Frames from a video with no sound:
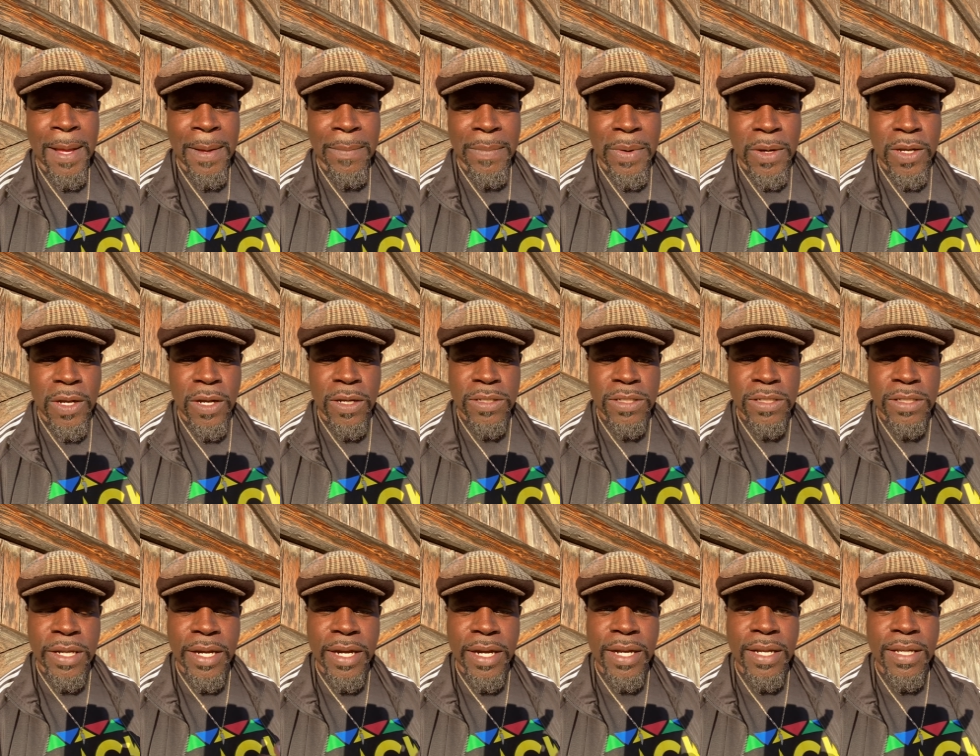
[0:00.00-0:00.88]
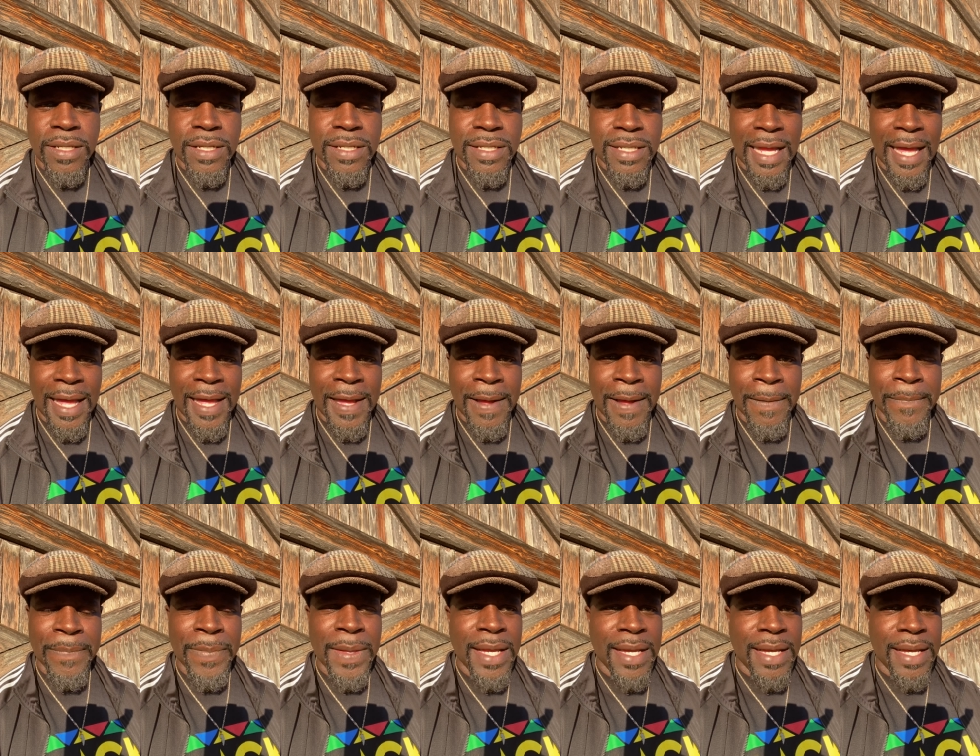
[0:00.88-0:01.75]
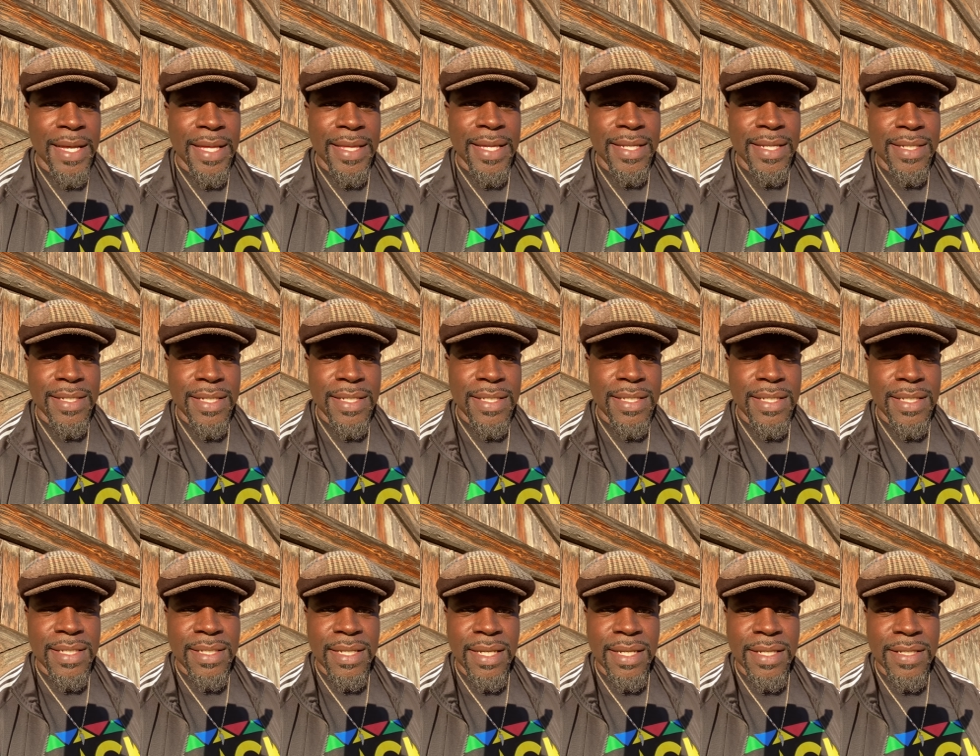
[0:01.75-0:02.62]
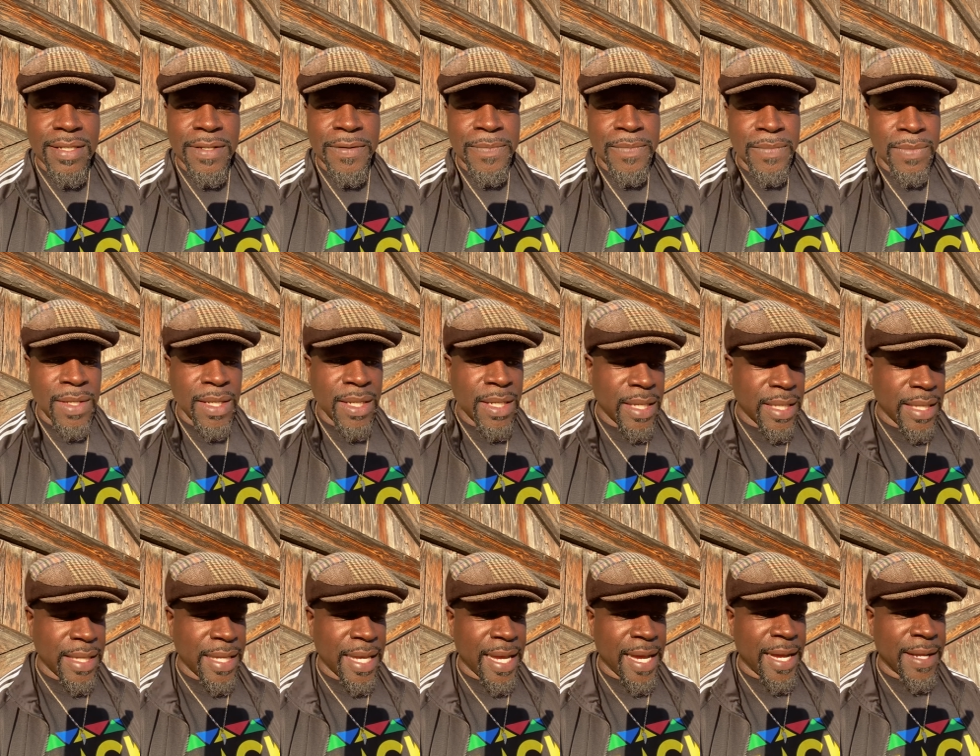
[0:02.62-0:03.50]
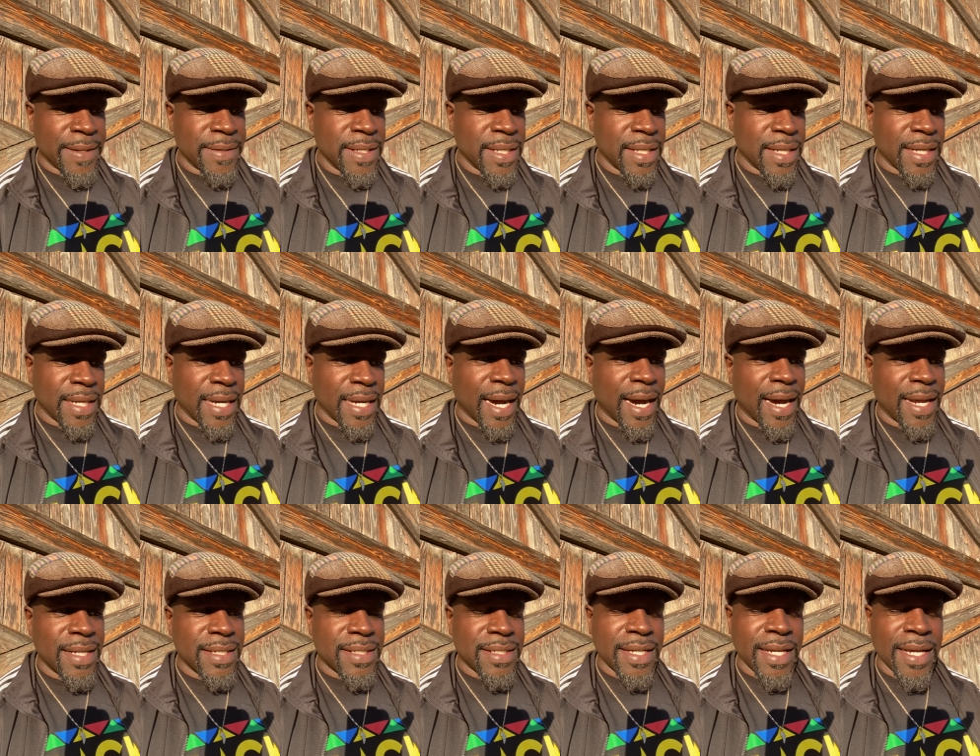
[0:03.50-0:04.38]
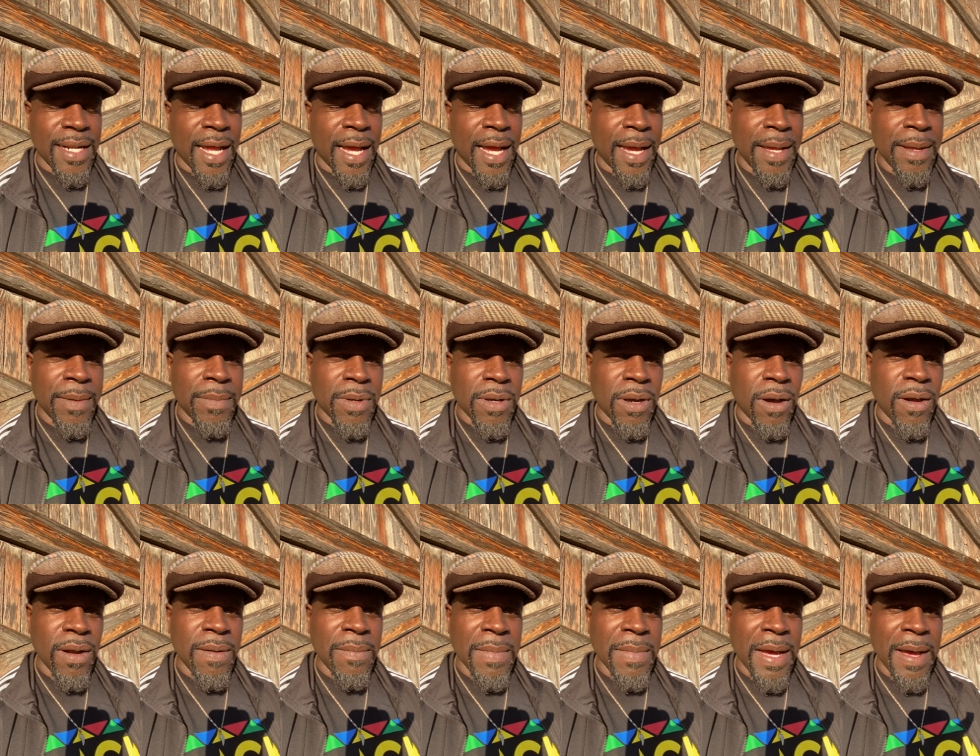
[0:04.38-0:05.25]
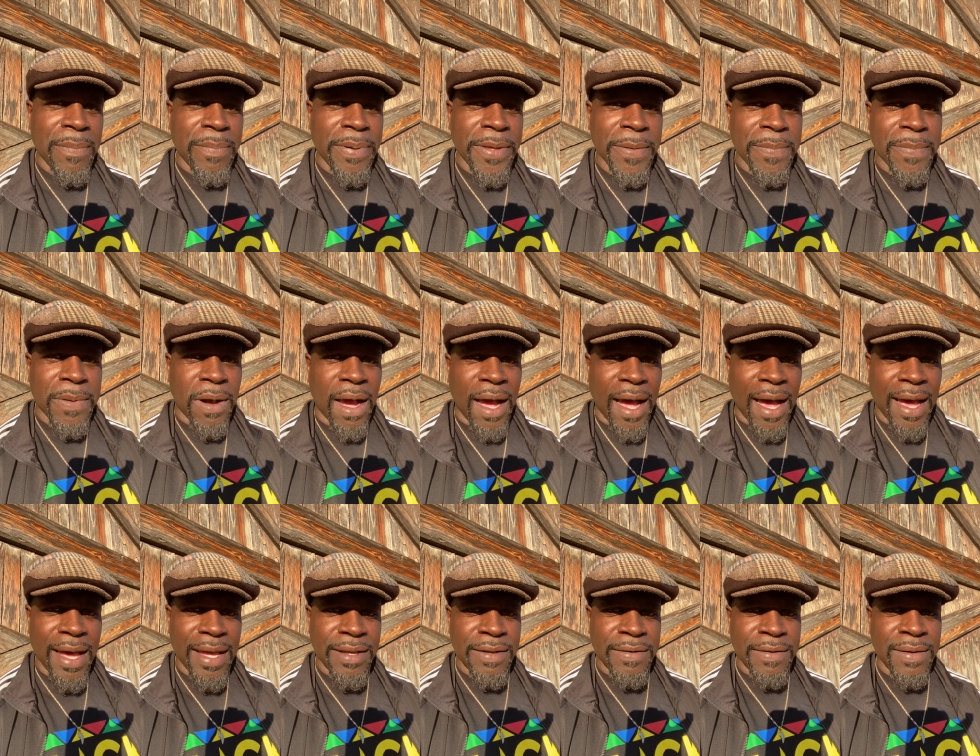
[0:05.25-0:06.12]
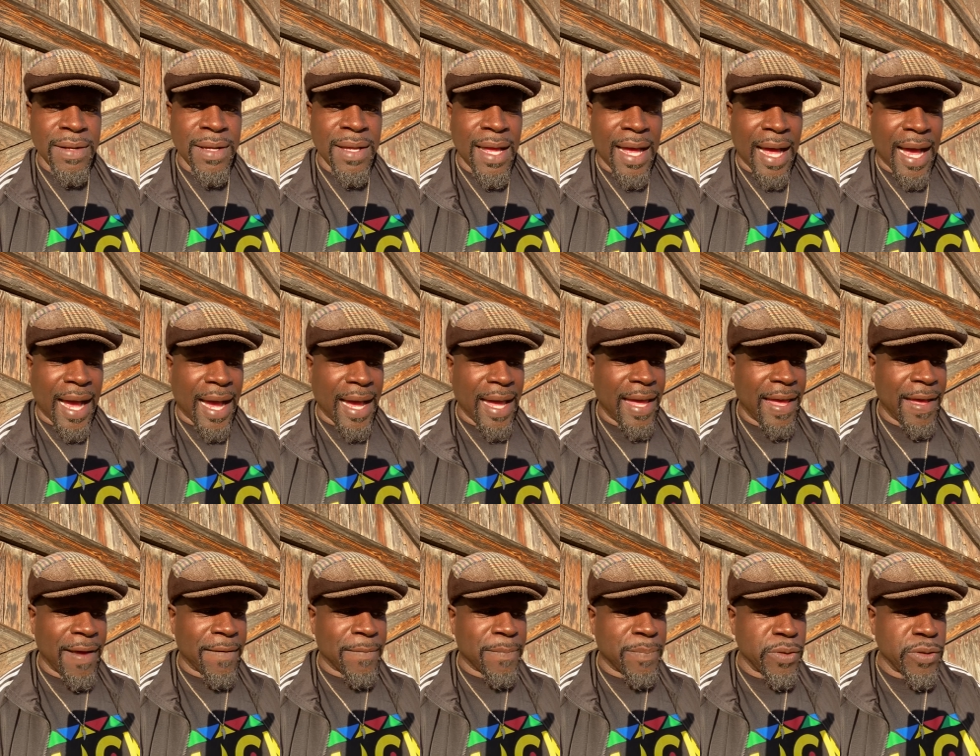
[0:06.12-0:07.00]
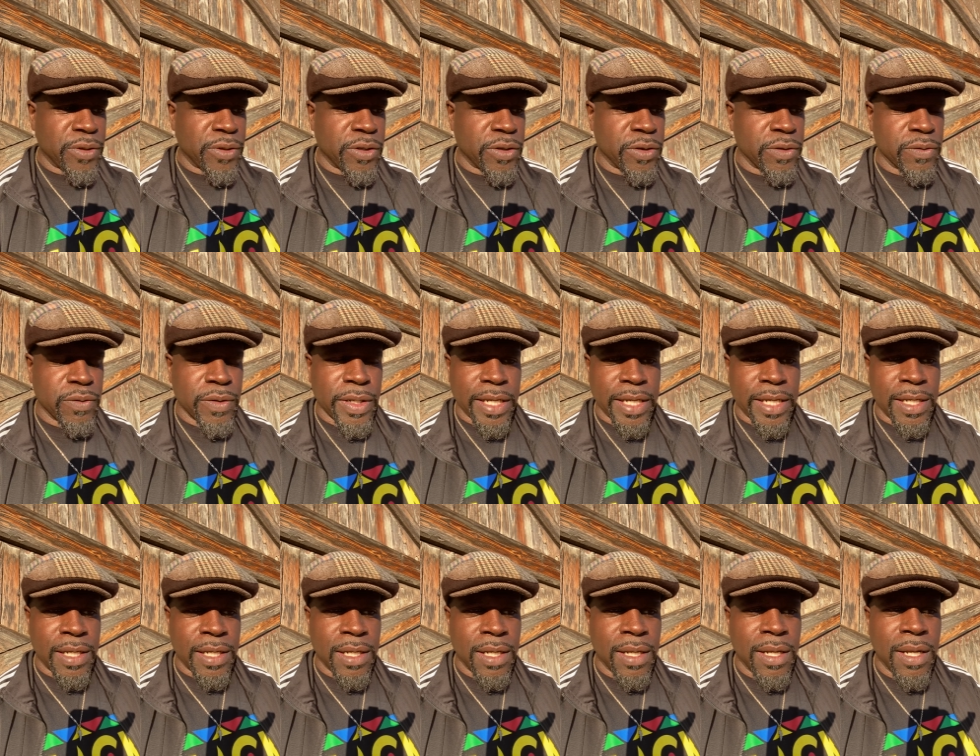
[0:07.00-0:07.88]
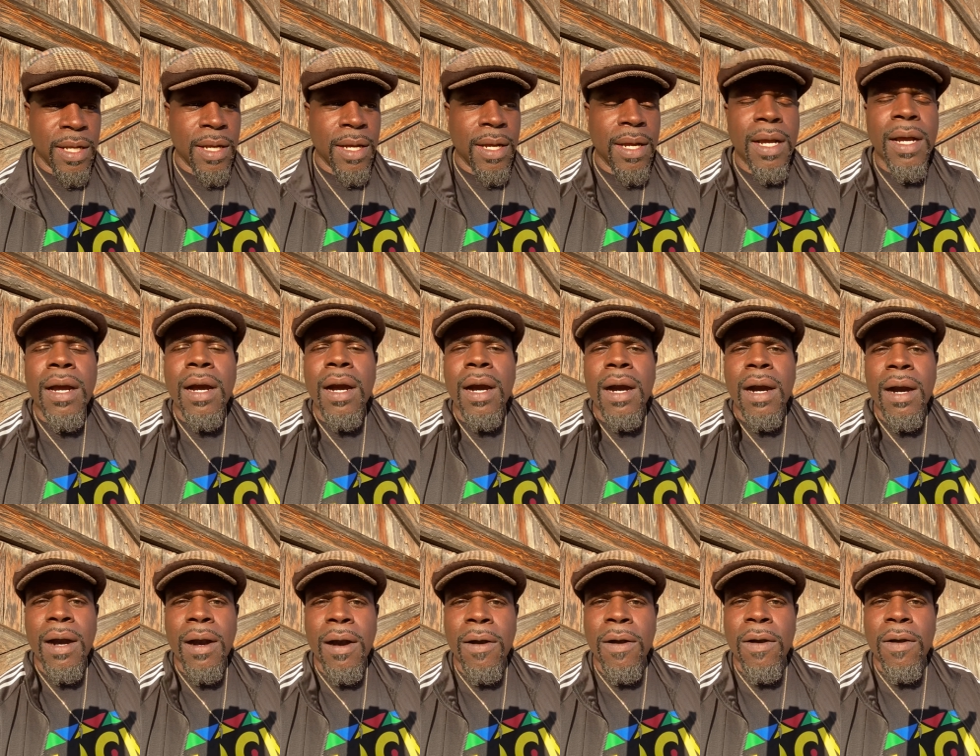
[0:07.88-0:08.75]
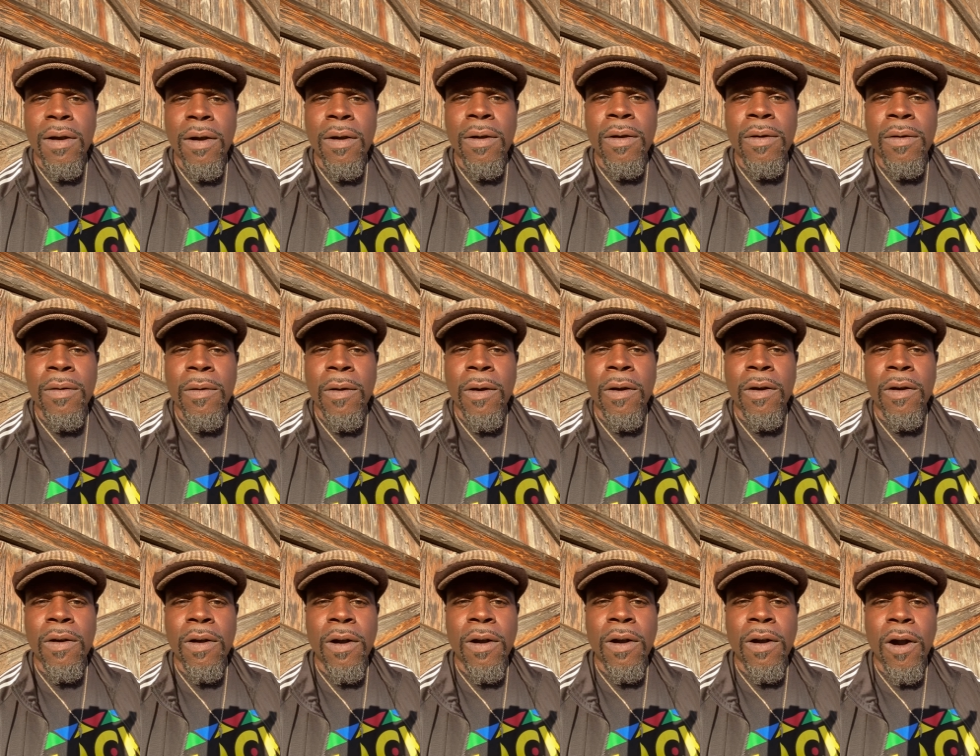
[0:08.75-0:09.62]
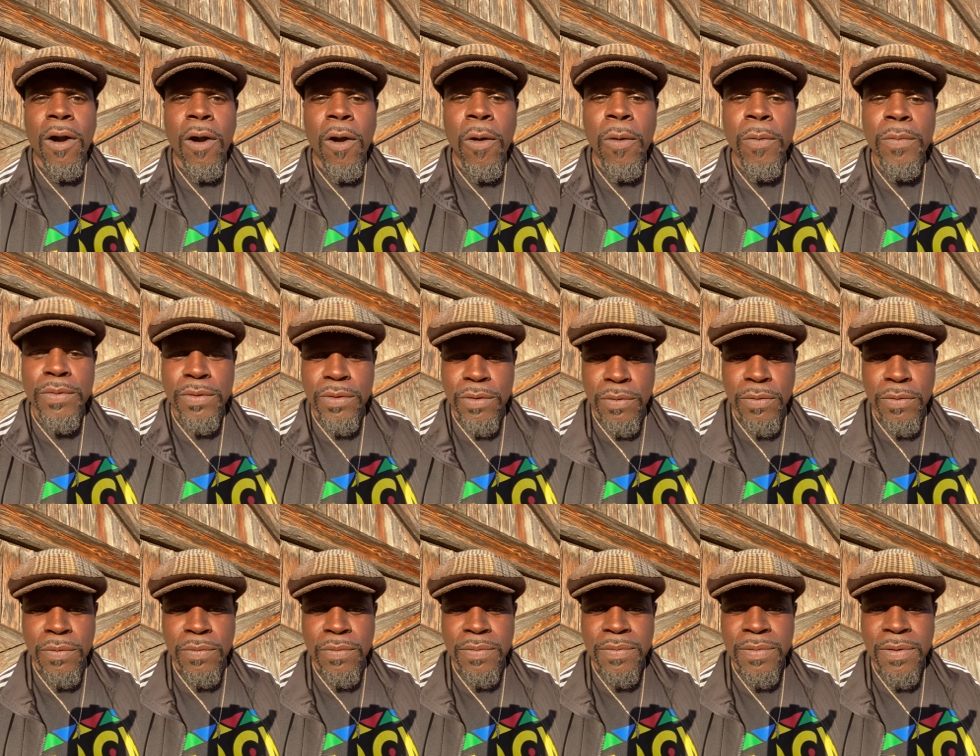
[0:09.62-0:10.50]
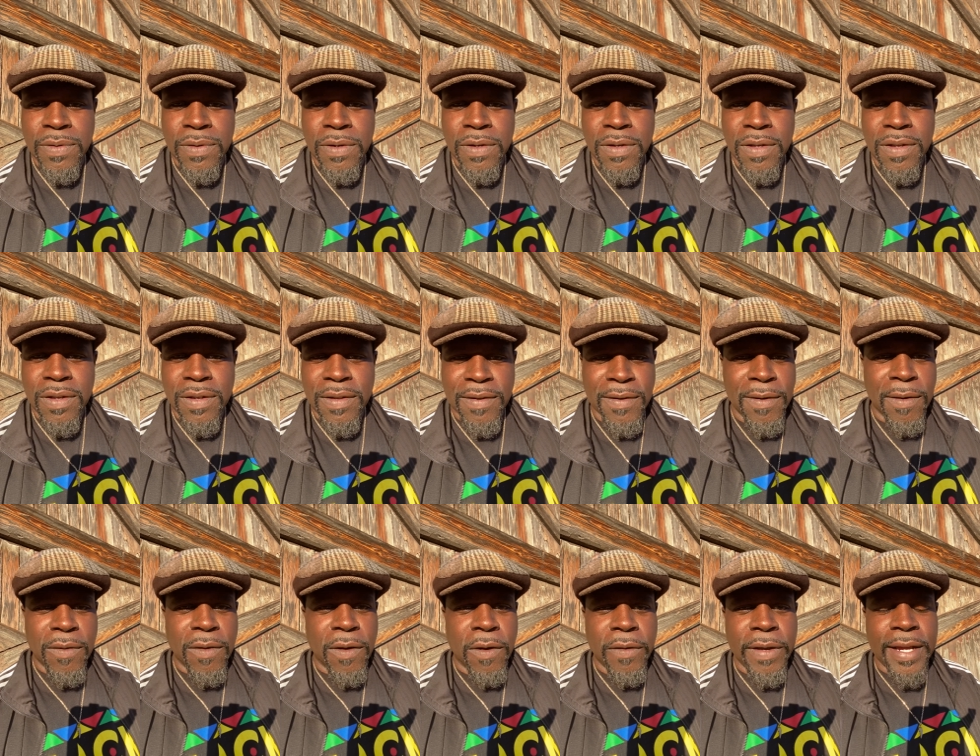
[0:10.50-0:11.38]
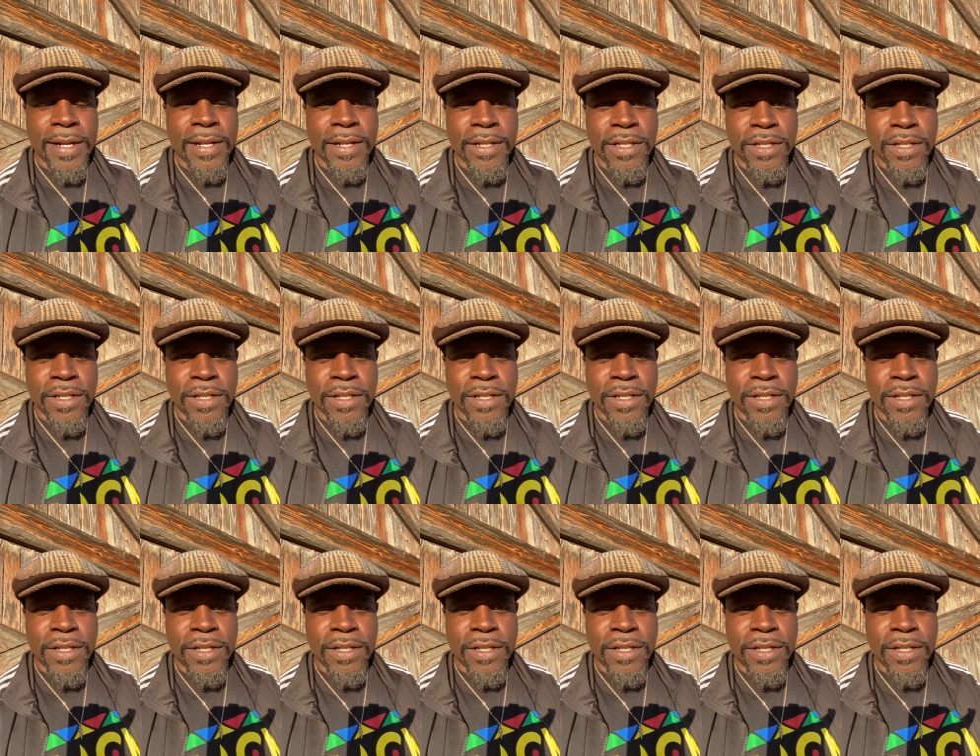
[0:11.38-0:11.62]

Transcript: Because there is a time, and this is the season that God is saying, I am calling my people higher. I have put you in on, on, on, on homeschool. You're no longer at the